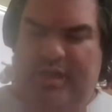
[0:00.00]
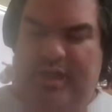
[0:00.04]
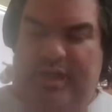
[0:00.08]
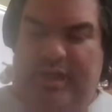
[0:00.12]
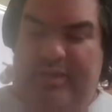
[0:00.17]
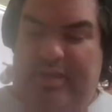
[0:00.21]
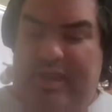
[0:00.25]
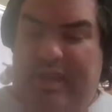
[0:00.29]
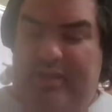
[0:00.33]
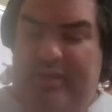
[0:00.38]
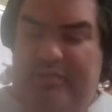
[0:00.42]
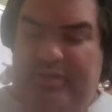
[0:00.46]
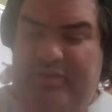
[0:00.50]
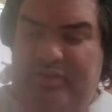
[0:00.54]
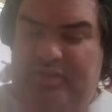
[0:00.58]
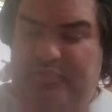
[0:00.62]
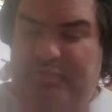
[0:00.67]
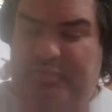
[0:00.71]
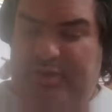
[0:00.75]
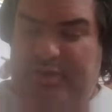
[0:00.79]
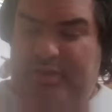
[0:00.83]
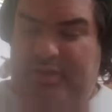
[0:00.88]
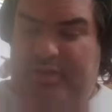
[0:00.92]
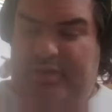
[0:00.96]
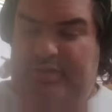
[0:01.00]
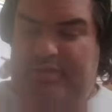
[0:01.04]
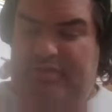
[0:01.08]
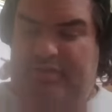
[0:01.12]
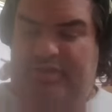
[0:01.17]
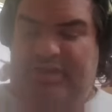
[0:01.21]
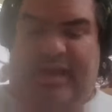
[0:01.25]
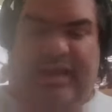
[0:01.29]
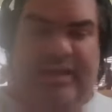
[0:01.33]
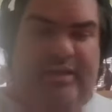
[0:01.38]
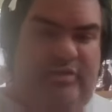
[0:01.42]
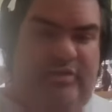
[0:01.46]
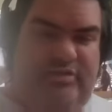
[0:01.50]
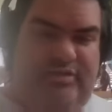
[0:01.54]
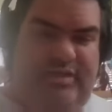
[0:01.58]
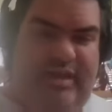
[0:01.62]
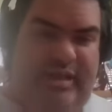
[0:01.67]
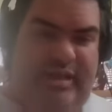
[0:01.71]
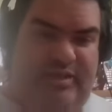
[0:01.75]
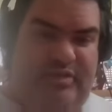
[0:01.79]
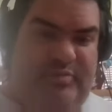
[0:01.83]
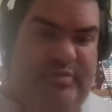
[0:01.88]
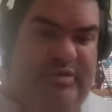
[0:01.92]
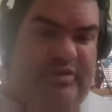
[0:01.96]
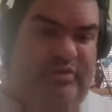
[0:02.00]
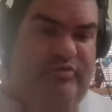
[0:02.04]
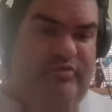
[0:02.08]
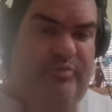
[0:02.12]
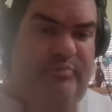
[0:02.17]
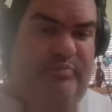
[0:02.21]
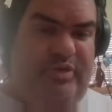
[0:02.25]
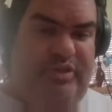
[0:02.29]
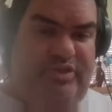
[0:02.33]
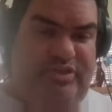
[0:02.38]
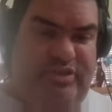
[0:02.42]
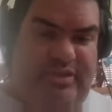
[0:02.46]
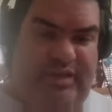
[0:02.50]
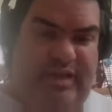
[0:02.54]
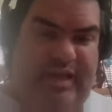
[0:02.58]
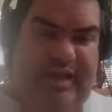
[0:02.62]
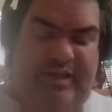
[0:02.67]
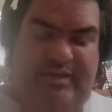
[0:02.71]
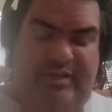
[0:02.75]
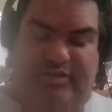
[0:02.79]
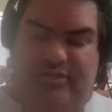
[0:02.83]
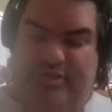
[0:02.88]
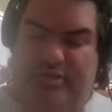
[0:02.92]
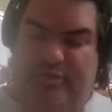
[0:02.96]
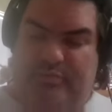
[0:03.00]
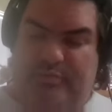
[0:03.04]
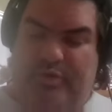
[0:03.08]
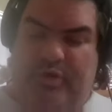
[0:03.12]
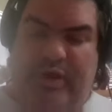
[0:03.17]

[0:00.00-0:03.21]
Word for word: And you have experience. Skylar's got experience from pitching last year.